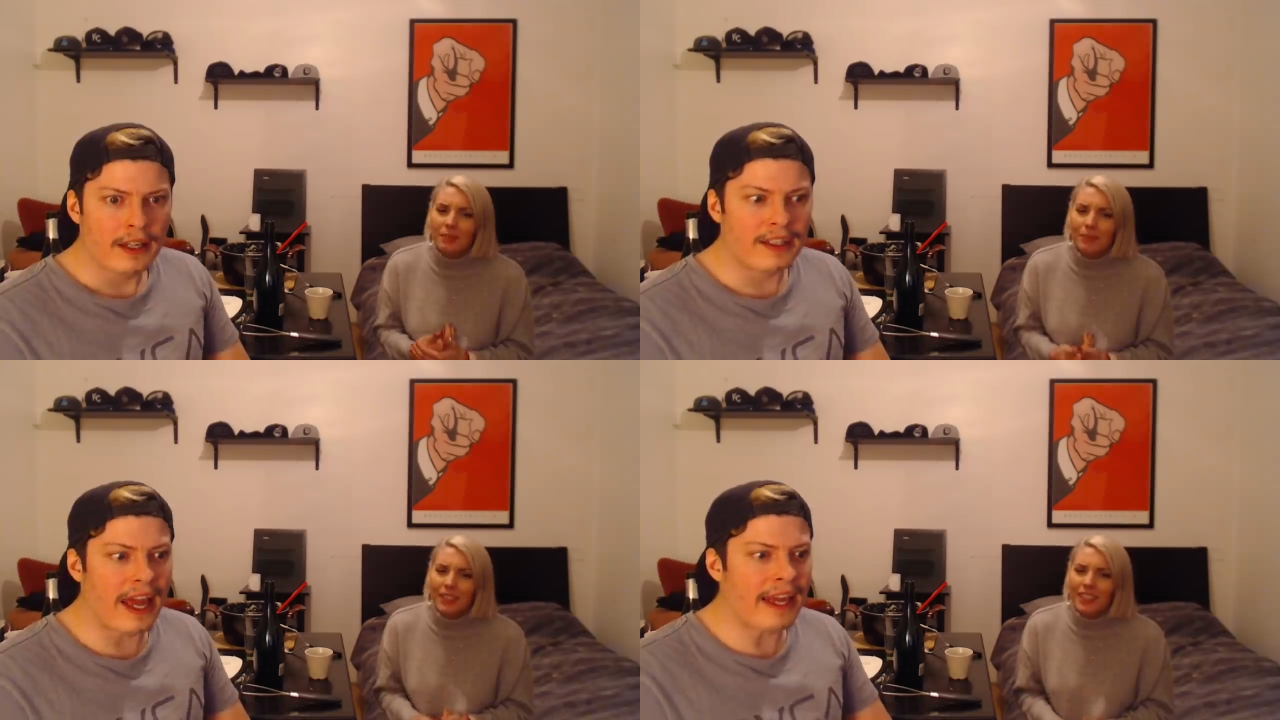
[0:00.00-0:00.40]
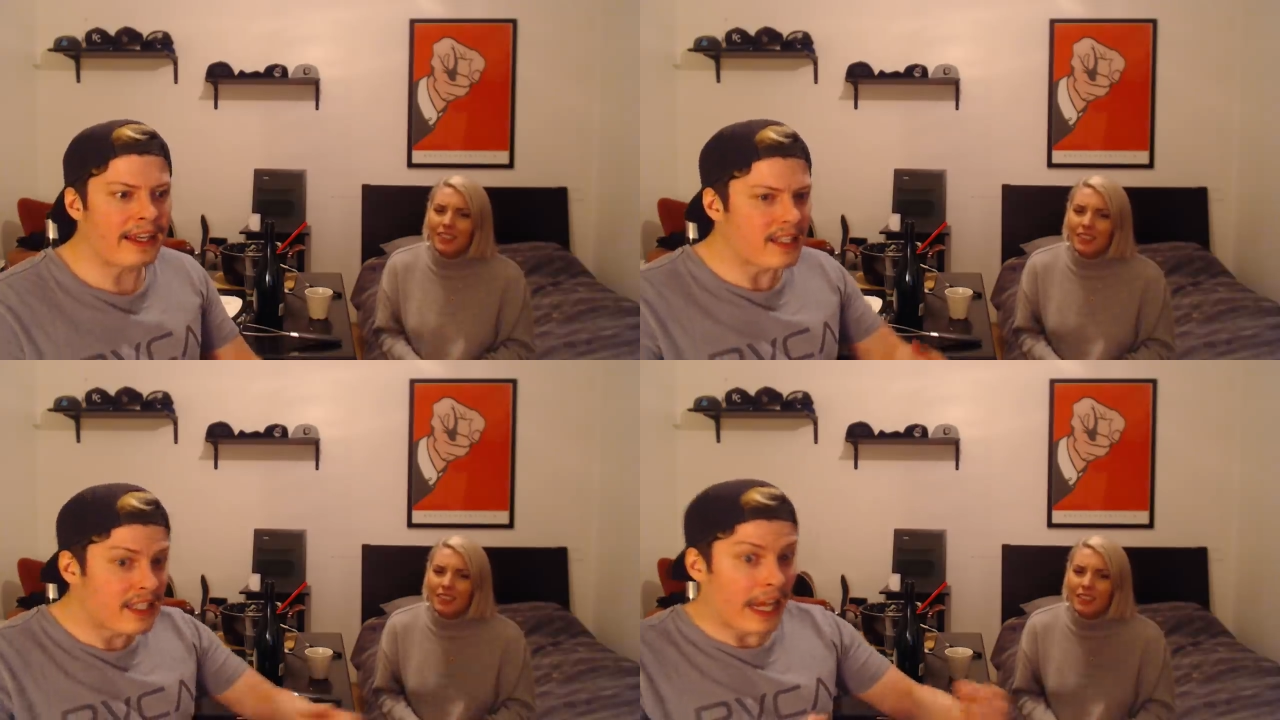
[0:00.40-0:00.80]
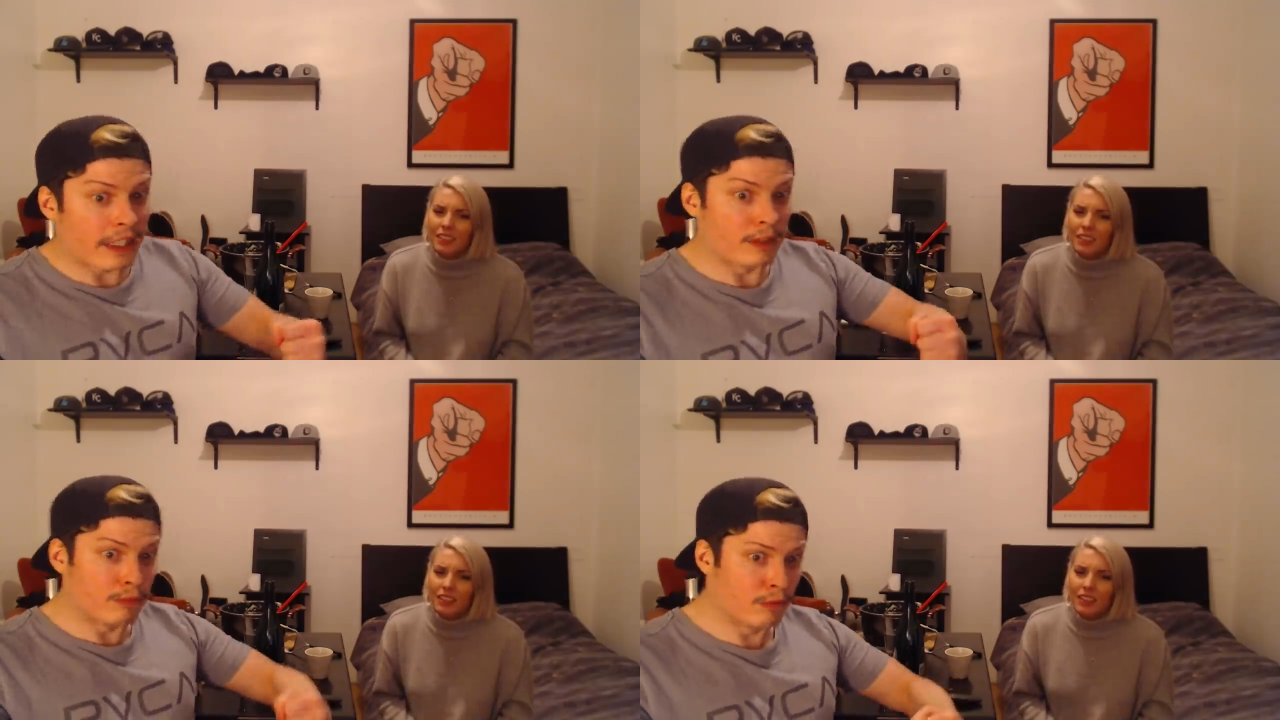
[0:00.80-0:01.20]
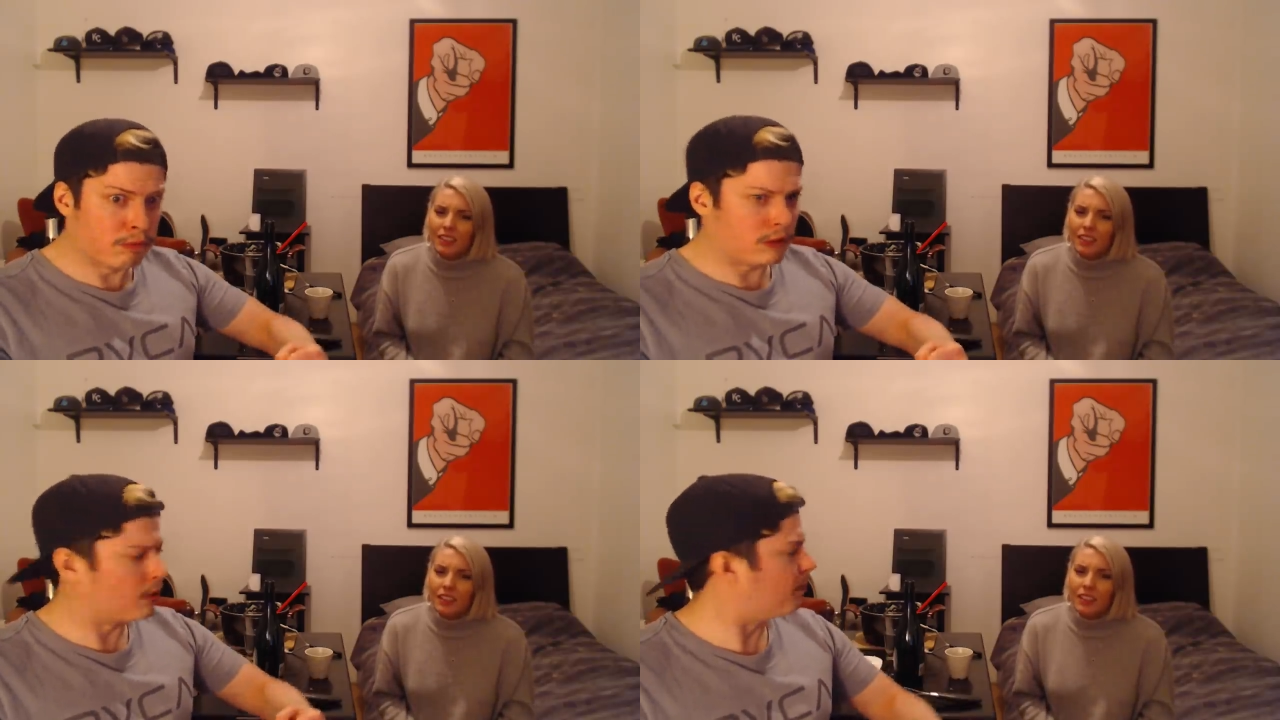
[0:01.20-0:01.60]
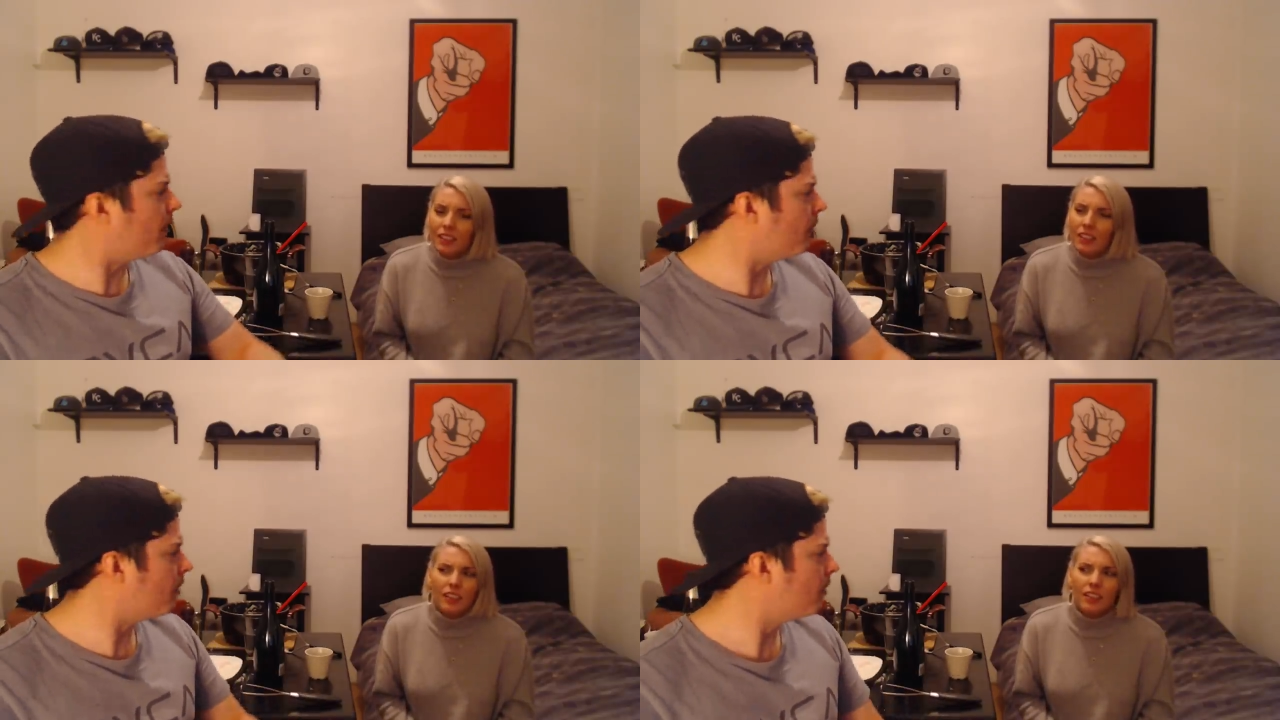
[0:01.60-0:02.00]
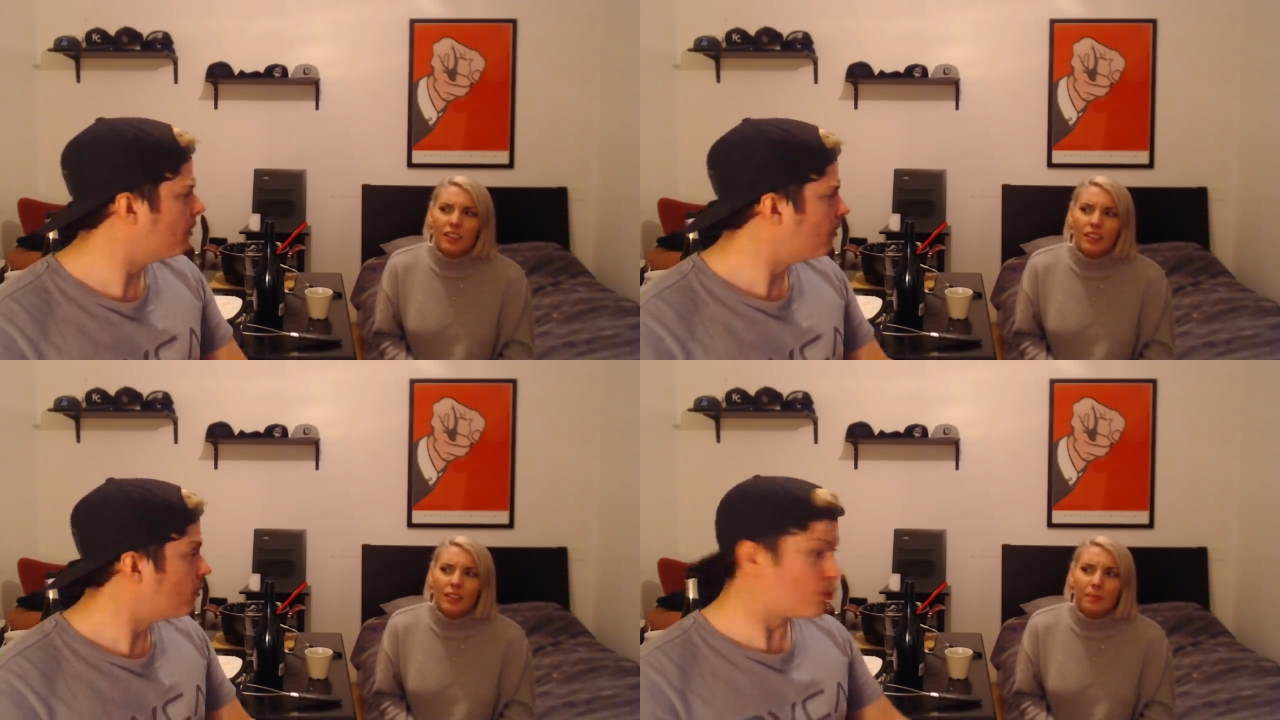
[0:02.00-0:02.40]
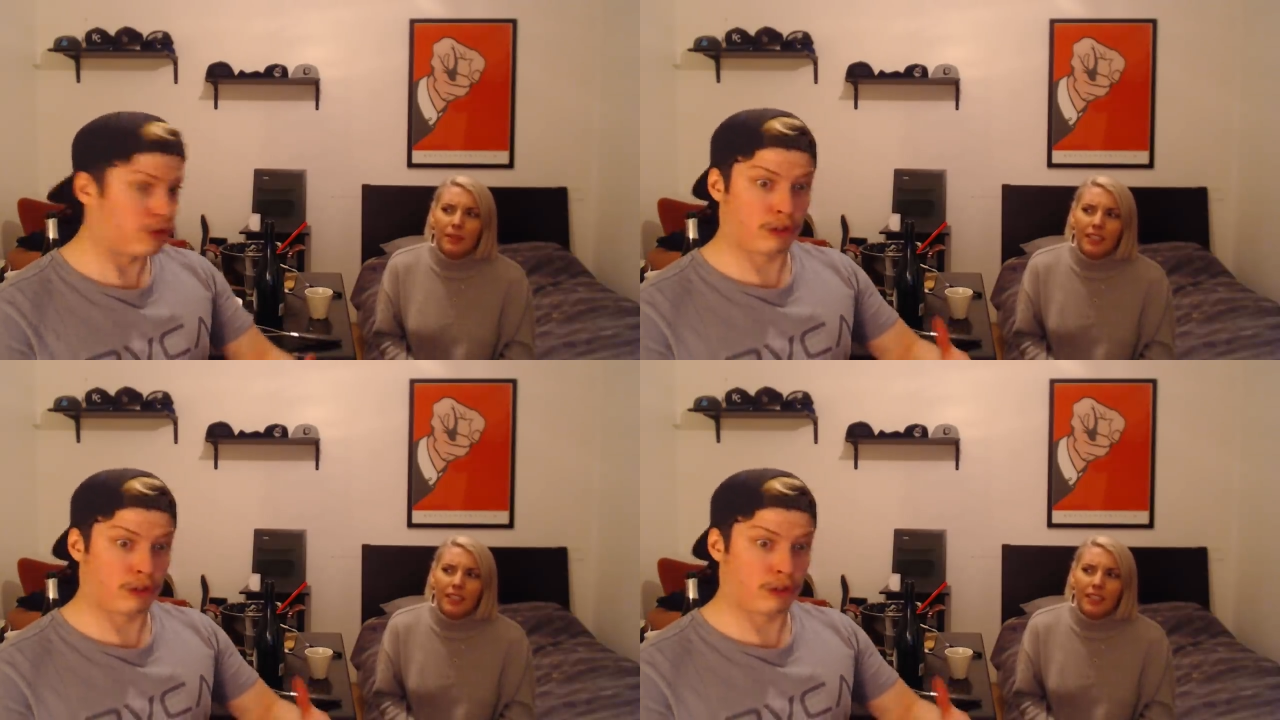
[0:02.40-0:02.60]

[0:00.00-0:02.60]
Speaker 1: Tank is like a. DPS is...